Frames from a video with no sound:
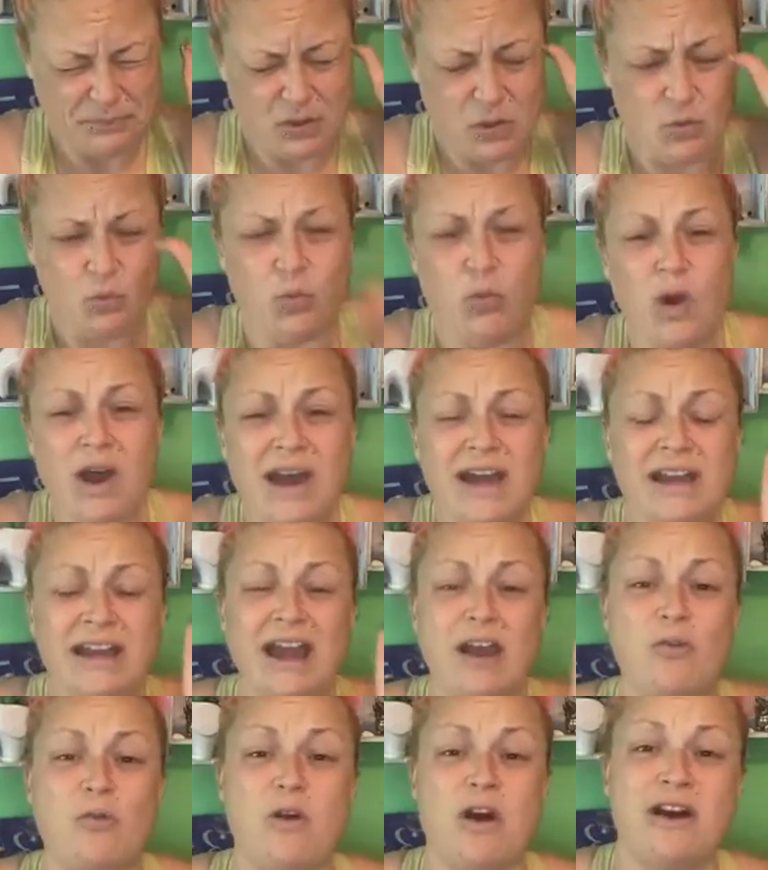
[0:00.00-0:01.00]
what
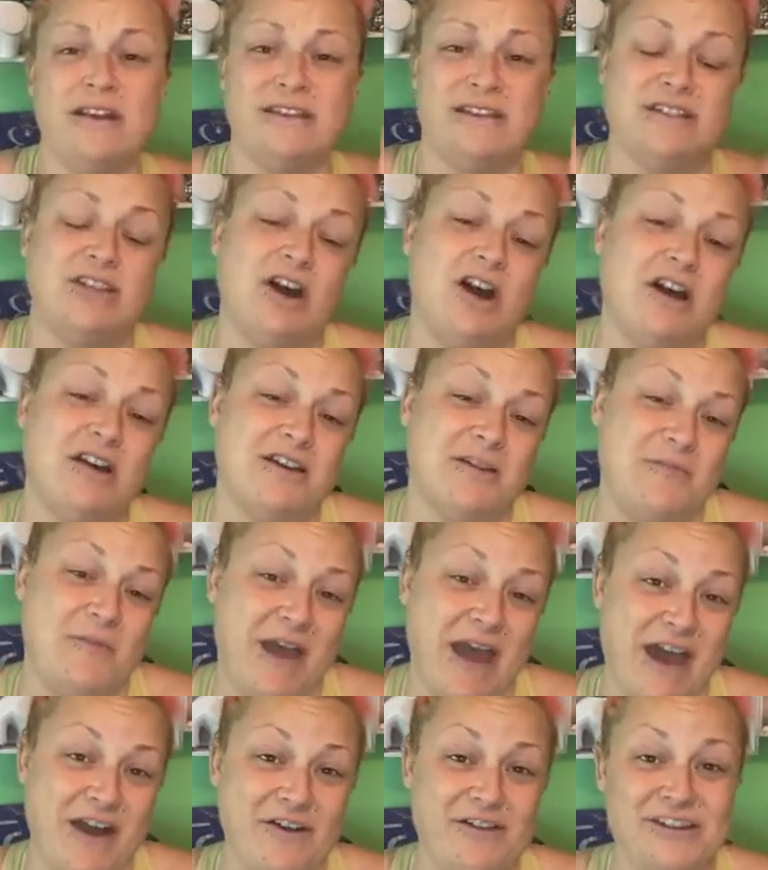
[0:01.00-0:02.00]
I want to talk
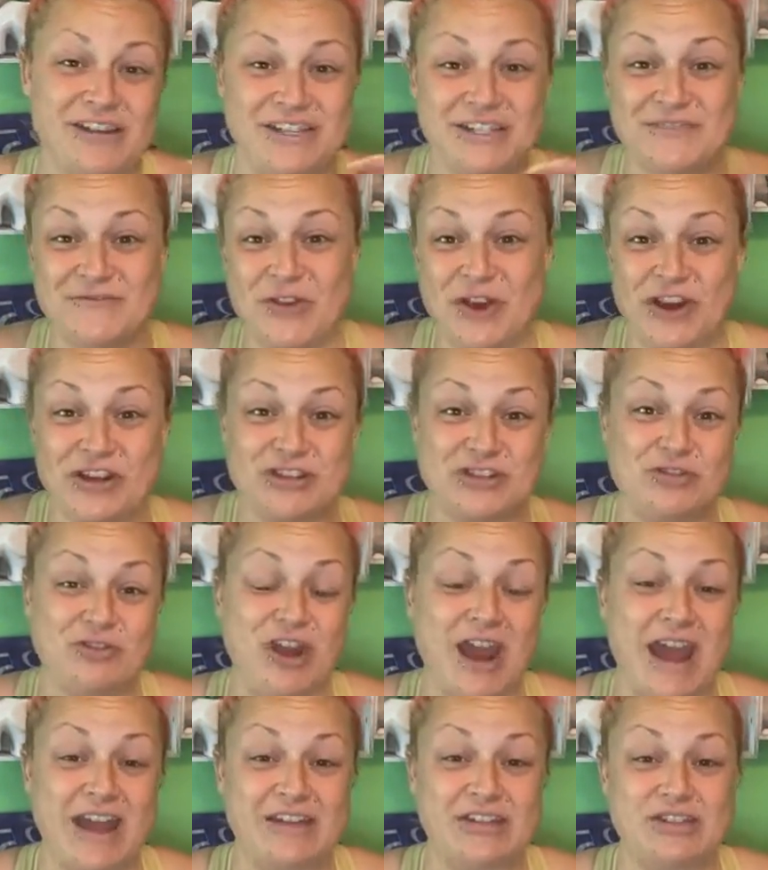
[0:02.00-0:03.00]
about as far as
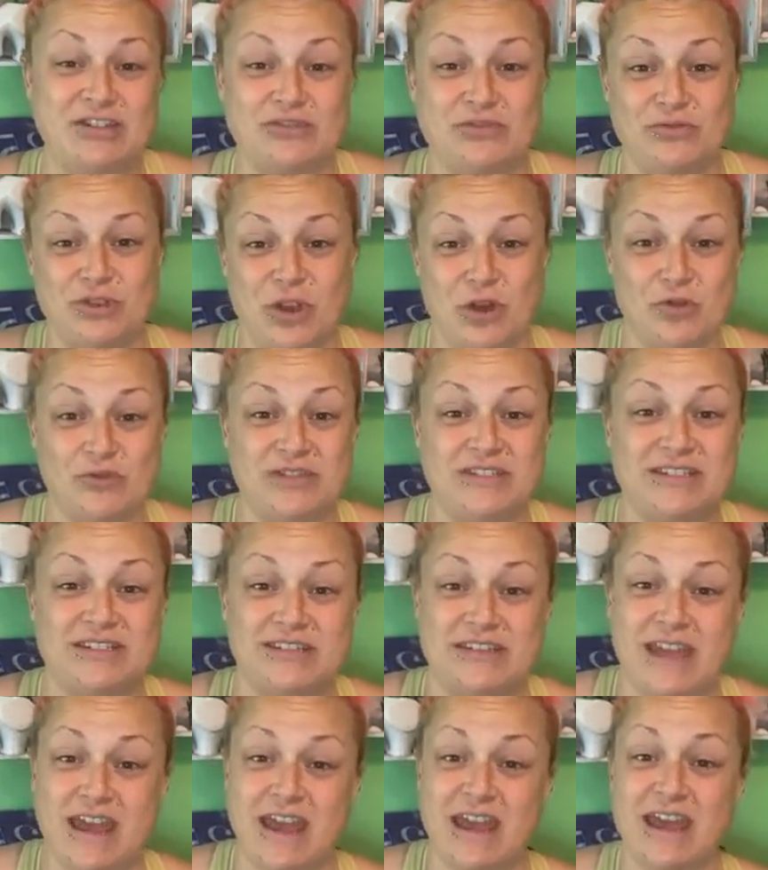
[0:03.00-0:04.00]
gratitude goes
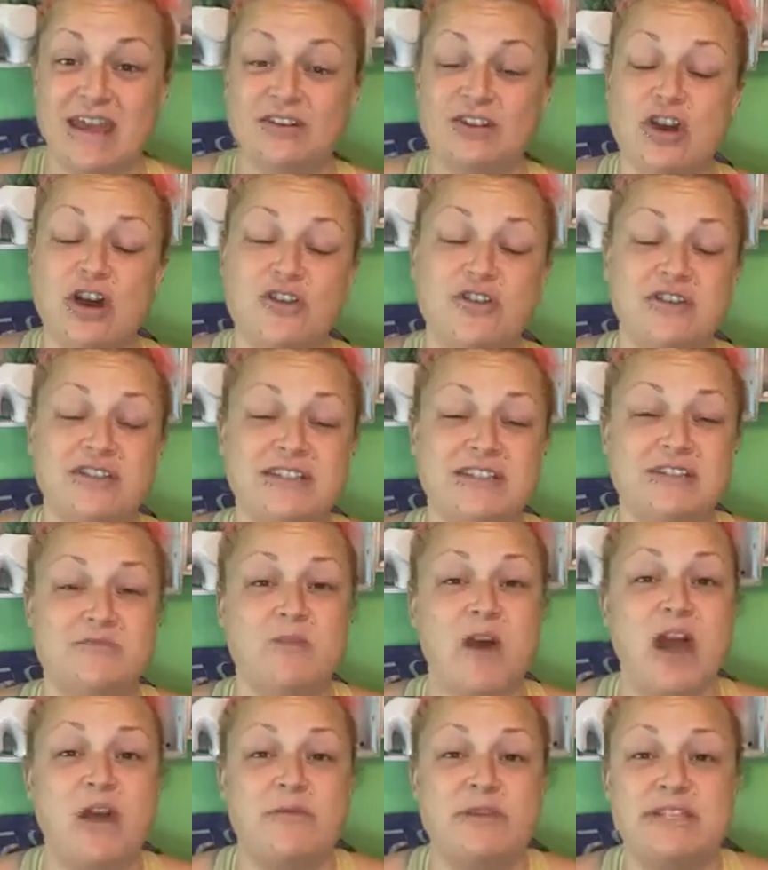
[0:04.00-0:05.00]
today, and y'all, this is
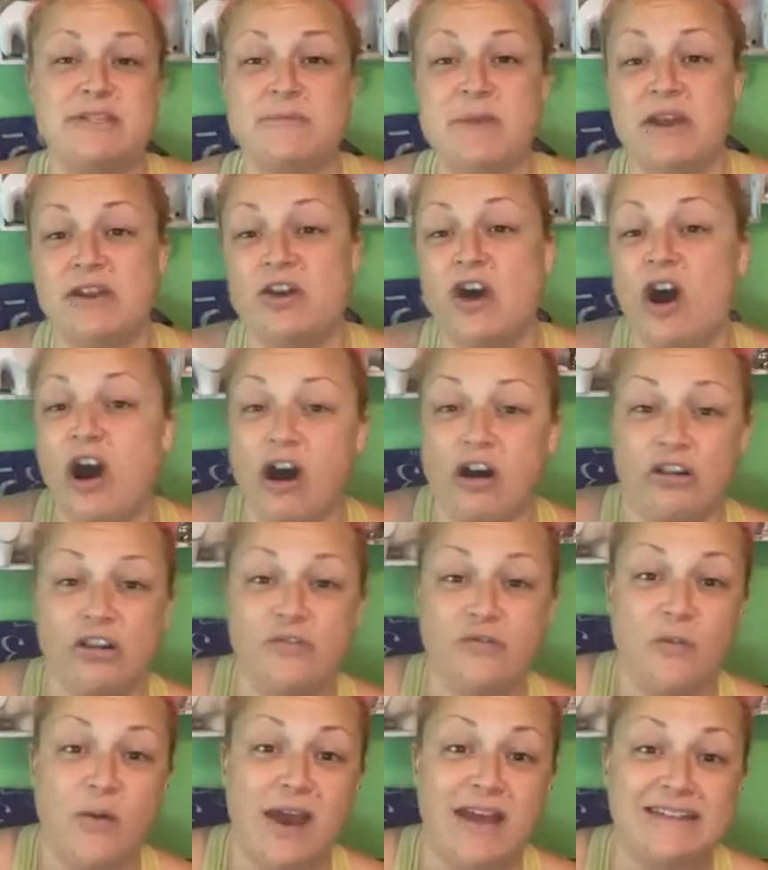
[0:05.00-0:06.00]
why we spend all
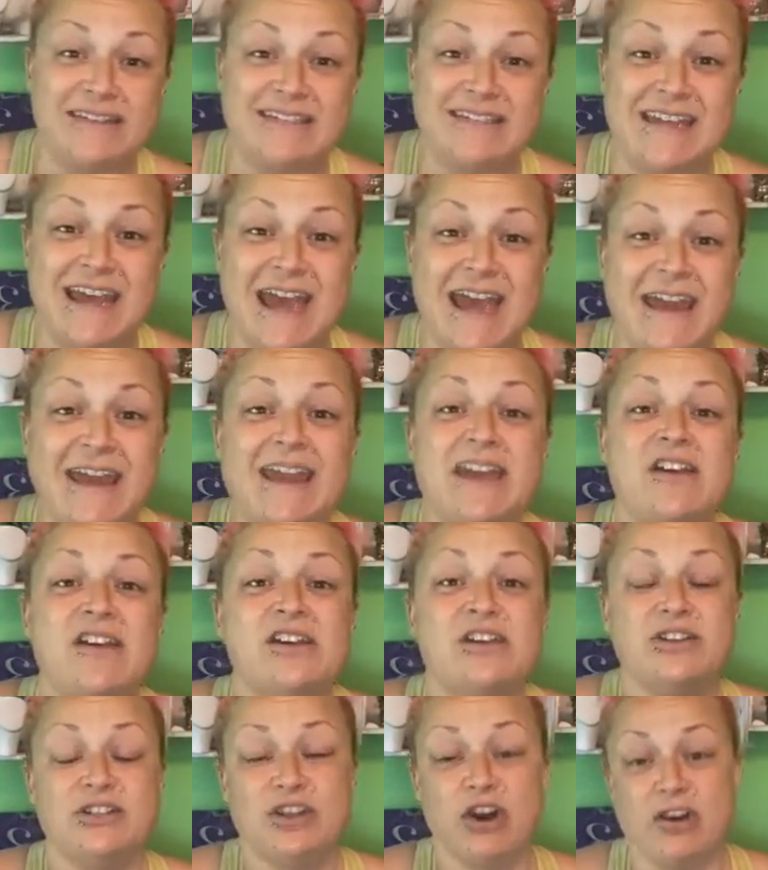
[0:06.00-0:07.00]
of Wednesday
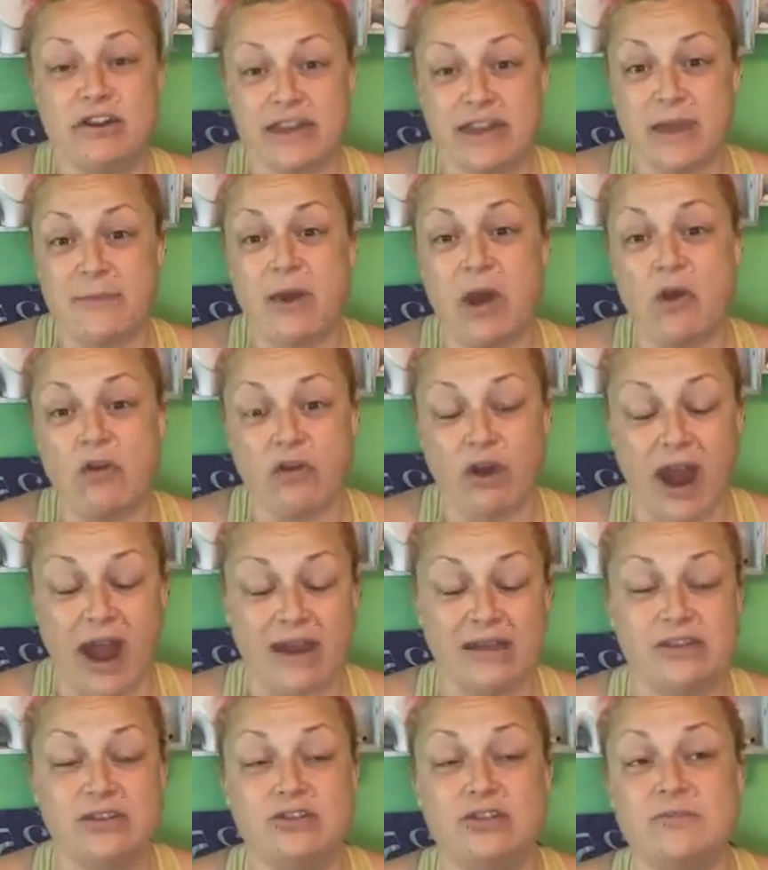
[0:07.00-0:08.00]
talking about
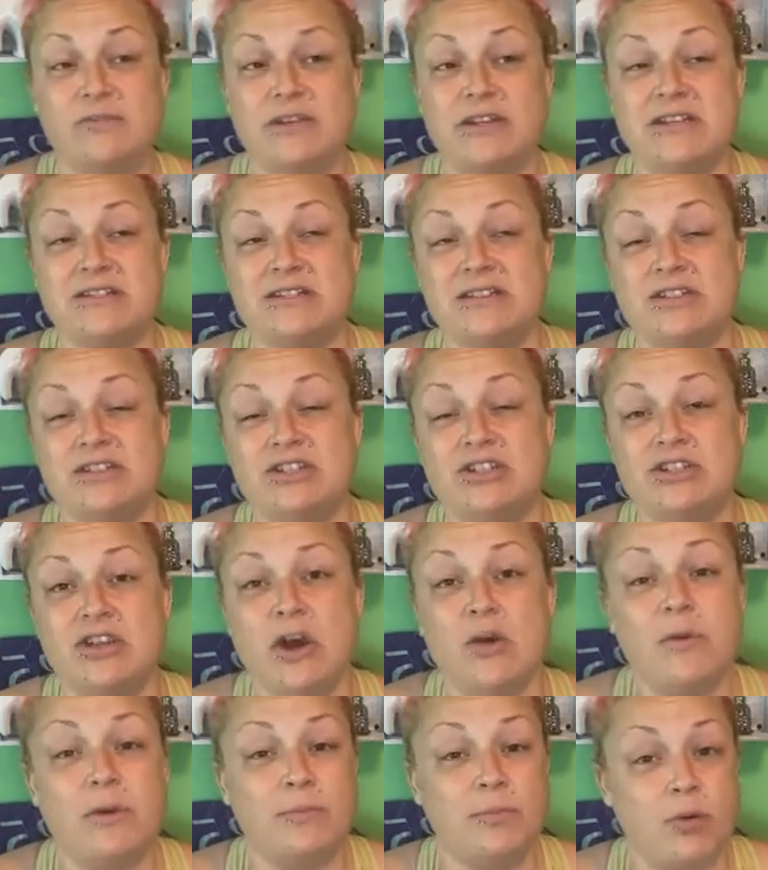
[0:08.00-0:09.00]
gratitude, because it's
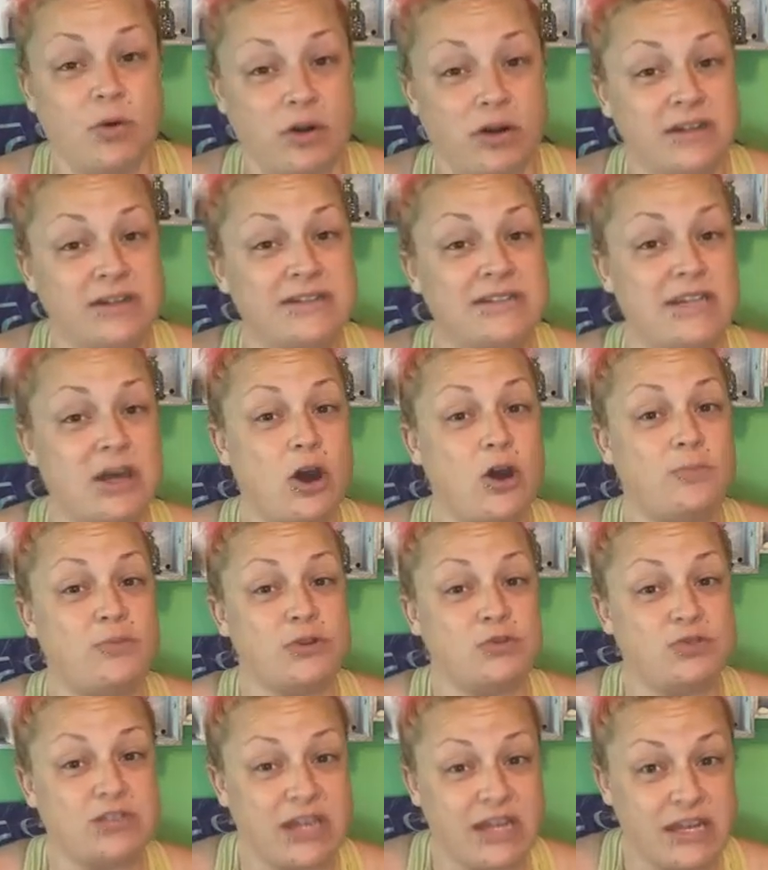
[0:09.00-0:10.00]
so important to help
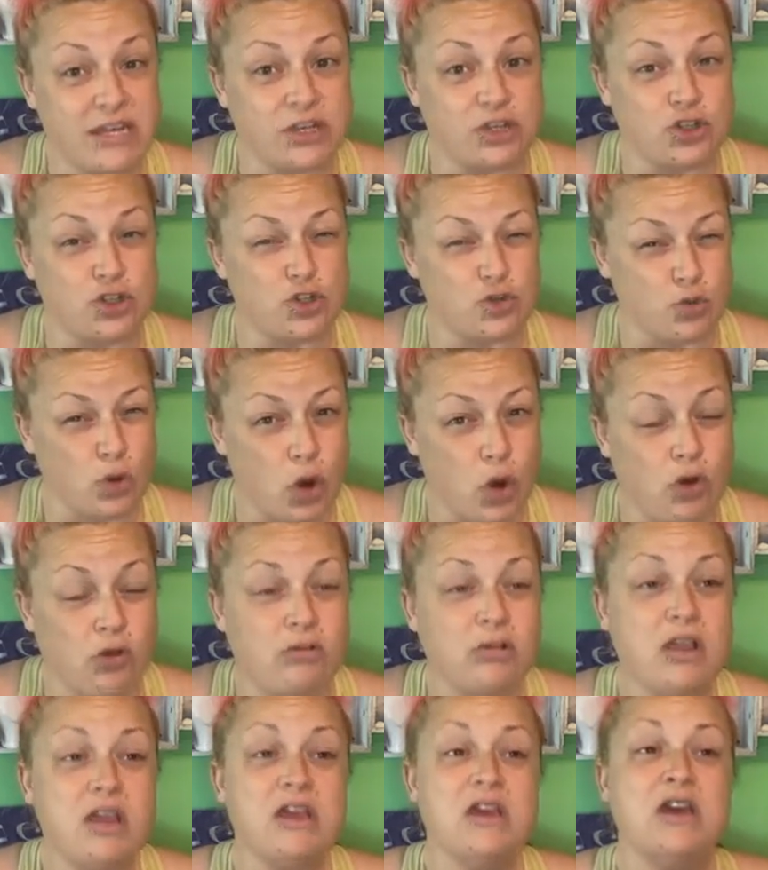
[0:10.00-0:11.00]
you take
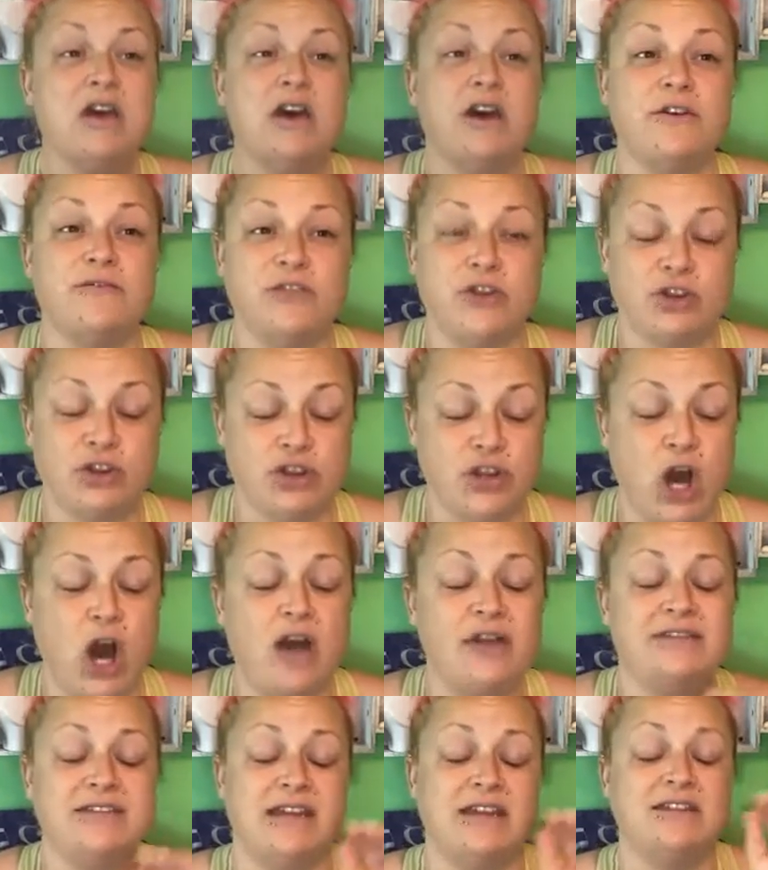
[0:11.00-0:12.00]
control of your thoughts.